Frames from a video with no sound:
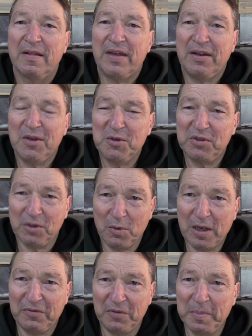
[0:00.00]
that
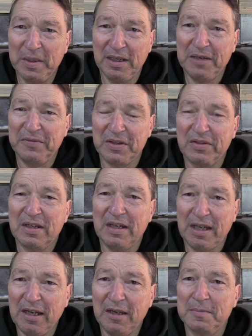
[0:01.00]
whosoever believeth
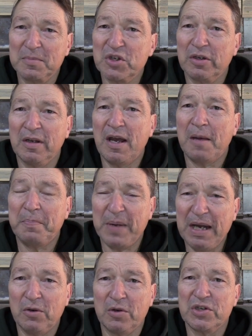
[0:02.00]
in Him should not
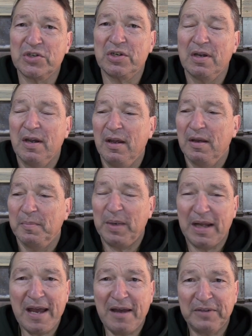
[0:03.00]
perish,
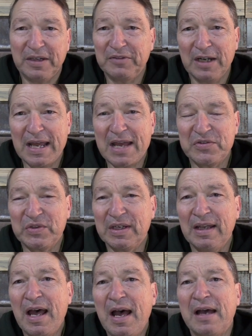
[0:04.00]
but have
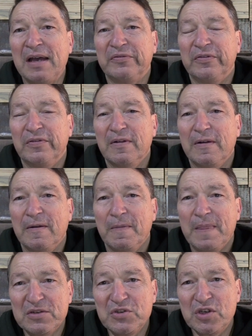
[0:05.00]
everlasting life.
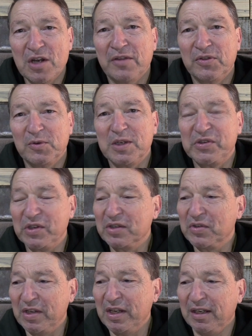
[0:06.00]
That's John
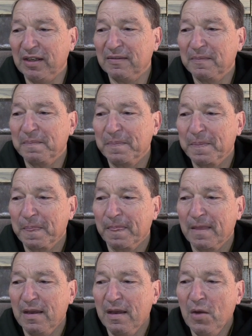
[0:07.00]
3:16.
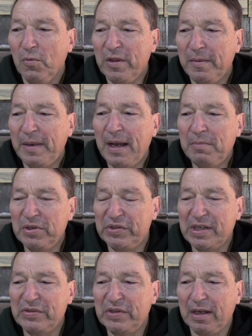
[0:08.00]
When the Bible
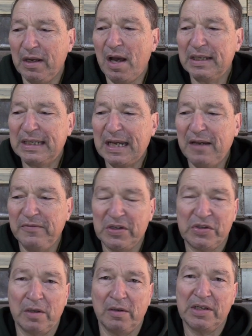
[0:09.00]
says that God gave
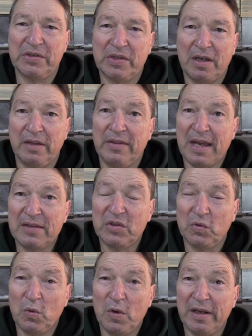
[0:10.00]
his only son,
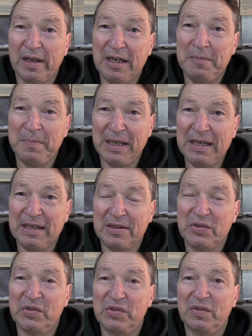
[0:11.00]
that's what he
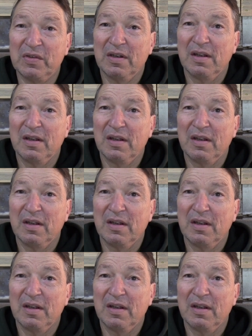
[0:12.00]
means